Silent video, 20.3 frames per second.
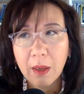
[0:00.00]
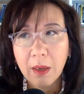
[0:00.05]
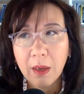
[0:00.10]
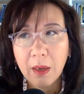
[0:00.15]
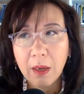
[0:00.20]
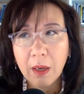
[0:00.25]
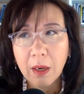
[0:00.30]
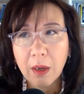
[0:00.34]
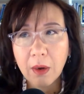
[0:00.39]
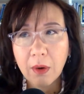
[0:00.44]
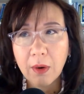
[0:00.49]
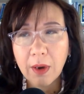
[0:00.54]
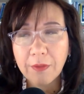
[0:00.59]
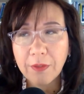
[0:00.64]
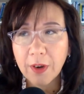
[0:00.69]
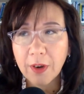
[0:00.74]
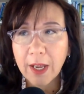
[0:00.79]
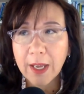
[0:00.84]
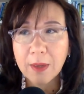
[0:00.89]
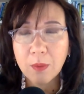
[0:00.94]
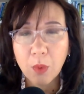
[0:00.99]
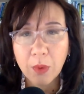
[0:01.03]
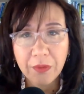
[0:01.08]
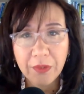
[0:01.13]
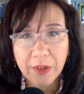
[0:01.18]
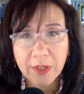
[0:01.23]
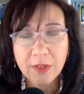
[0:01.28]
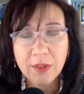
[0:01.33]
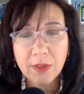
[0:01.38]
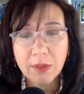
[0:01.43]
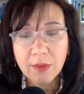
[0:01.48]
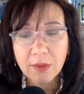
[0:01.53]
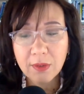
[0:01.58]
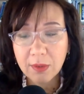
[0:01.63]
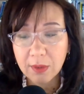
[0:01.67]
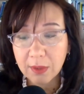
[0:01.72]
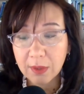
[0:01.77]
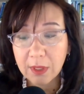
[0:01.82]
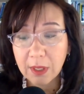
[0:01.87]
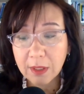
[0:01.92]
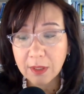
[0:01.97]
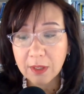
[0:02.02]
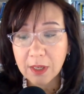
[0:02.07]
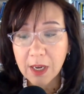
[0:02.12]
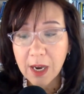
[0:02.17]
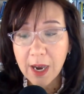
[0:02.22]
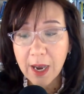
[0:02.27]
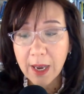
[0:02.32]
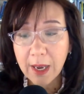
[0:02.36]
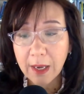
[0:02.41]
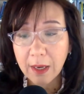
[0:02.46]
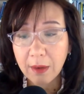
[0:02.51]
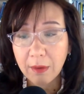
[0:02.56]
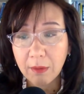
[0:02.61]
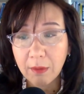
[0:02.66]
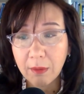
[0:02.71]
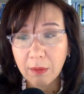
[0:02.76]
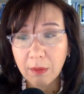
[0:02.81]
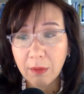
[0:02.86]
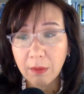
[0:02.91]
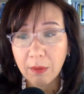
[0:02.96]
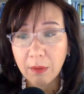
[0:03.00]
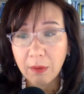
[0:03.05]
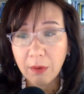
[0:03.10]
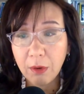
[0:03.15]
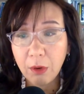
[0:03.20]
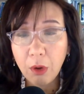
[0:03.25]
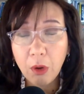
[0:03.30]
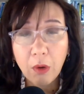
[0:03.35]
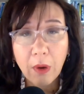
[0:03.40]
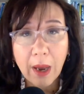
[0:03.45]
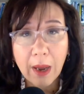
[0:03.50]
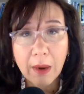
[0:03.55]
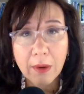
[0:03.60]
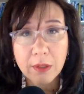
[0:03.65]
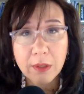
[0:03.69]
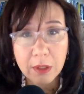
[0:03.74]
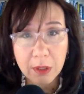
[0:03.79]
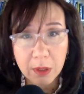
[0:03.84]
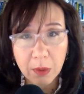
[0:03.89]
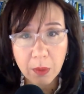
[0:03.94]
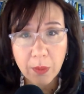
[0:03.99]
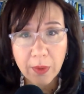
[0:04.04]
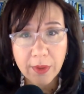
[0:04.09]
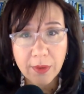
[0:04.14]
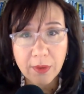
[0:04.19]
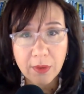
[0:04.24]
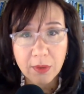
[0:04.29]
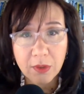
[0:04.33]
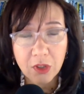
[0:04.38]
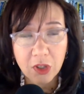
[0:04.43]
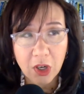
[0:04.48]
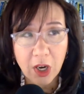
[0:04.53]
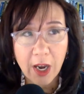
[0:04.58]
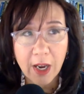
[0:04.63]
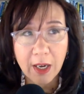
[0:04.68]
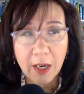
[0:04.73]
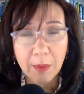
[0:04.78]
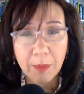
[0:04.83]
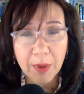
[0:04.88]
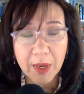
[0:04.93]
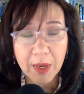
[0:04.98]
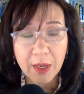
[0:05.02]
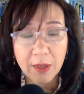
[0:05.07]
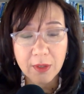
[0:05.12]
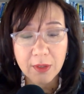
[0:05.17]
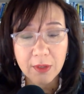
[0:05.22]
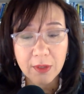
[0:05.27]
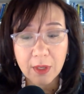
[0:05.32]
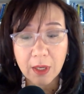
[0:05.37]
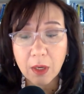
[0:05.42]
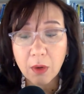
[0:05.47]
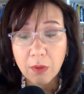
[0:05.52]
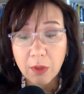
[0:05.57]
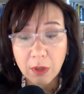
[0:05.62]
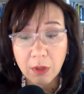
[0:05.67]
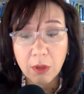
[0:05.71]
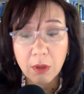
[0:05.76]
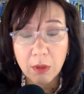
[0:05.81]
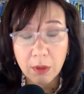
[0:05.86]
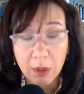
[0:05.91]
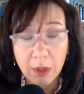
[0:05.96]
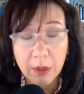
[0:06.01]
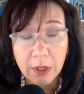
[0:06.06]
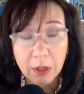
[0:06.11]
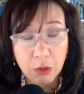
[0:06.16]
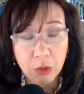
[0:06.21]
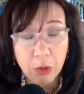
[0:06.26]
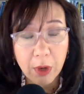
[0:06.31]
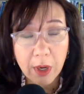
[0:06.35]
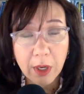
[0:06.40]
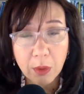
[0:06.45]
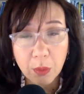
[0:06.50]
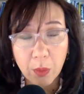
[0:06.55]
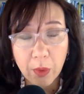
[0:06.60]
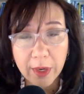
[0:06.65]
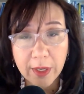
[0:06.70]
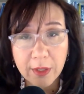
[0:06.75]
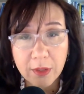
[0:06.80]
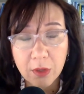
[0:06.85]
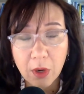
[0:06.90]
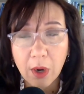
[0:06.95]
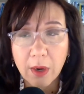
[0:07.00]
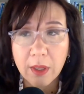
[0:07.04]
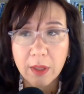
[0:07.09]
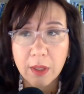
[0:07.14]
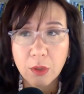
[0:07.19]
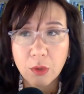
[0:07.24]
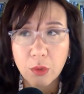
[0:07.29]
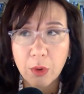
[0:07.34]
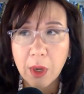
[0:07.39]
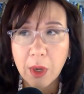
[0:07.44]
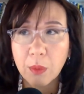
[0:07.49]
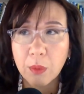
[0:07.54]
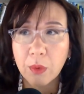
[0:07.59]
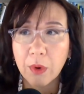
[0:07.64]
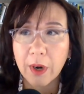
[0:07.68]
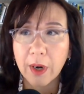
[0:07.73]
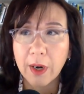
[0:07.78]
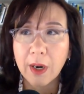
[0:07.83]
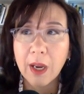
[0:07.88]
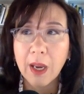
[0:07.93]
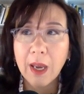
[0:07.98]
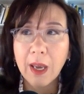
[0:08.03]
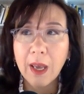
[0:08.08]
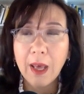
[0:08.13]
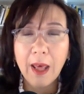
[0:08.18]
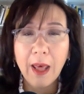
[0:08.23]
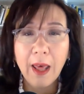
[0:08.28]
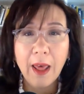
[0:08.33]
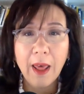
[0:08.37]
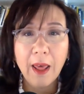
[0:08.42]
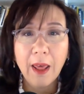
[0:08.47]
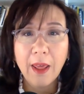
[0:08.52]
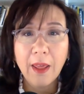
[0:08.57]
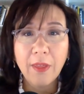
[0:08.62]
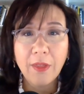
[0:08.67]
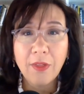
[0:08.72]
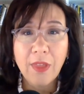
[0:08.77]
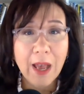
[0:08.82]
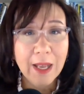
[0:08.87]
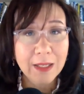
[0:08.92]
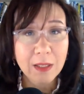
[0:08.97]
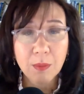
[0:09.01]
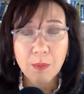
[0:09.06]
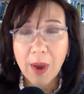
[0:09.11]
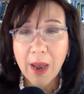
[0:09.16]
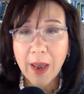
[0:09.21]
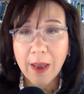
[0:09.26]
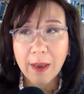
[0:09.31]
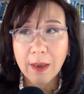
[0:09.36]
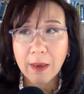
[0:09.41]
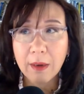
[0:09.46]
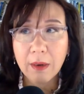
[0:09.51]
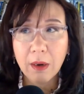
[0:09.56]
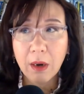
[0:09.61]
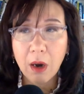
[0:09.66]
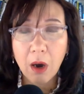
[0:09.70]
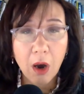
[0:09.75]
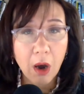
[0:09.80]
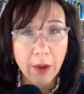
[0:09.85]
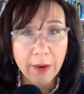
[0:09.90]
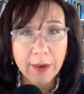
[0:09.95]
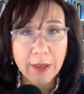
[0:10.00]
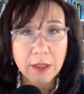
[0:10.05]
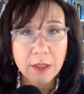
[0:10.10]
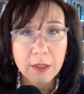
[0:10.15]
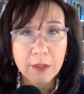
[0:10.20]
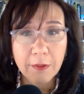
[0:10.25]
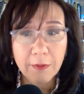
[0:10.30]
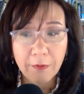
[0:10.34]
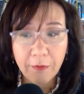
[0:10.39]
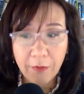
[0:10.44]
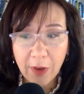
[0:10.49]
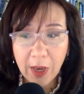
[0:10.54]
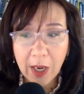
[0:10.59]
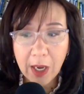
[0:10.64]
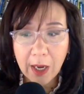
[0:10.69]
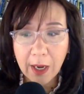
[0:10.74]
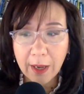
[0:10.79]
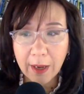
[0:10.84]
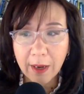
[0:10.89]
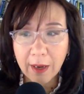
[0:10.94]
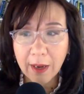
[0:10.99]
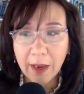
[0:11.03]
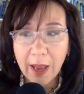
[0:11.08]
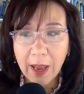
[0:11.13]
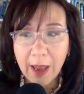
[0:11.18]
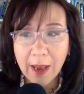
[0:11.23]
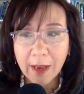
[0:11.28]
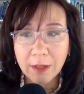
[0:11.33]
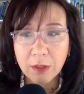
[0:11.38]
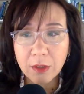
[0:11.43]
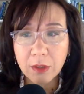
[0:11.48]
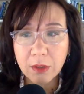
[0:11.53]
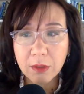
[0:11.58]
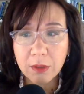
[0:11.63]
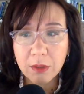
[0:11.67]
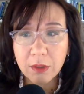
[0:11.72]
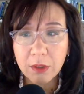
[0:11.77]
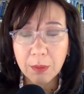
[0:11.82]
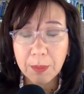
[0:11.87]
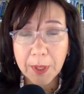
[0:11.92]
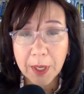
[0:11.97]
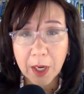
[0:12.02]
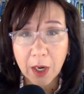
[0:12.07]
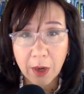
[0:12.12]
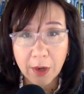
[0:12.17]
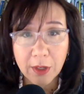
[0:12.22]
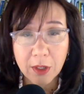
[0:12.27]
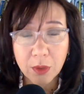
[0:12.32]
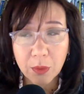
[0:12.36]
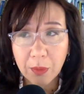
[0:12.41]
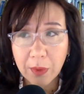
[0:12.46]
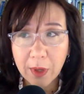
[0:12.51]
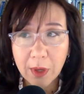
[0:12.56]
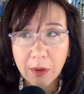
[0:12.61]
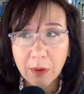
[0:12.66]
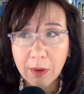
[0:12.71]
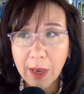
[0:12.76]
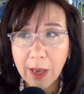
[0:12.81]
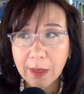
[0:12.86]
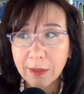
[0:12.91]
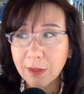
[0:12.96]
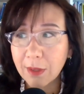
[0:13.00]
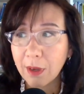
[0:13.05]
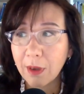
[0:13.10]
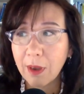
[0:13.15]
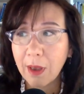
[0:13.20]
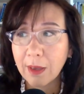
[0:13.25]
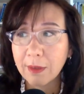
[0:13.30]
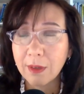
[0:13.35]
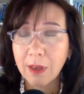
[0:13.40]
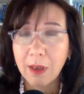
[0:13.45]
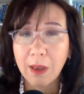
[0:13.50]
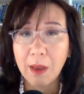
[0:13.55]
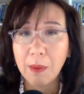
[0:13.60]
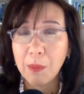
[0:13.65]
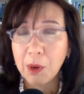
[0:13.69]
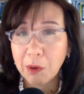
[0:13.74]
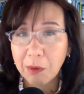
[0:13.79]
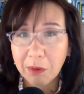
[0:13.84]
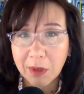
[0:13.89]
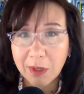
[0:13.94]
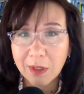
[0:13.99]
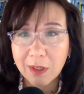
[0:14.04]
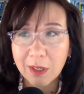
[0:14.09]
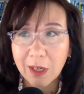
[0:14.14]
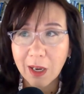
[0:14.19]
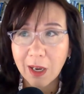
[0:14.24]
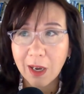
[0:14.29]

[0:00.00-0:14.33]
you know, I feel like, well, this guy knew how to deal with China because, you know, the trade war, he started the trade war. That's my honest feeling. And to be honest with you, as an immigrant,